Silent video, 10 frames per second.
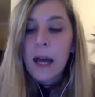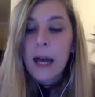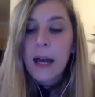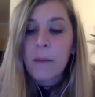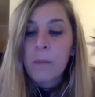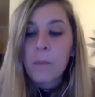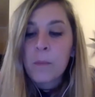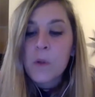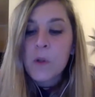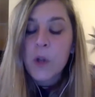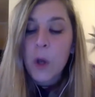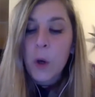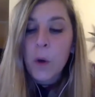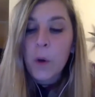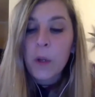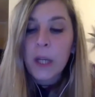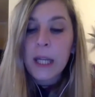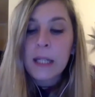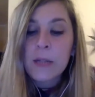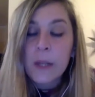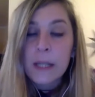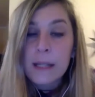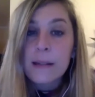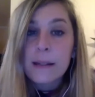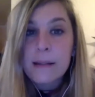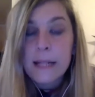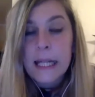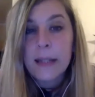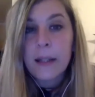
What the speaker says: So in 2016,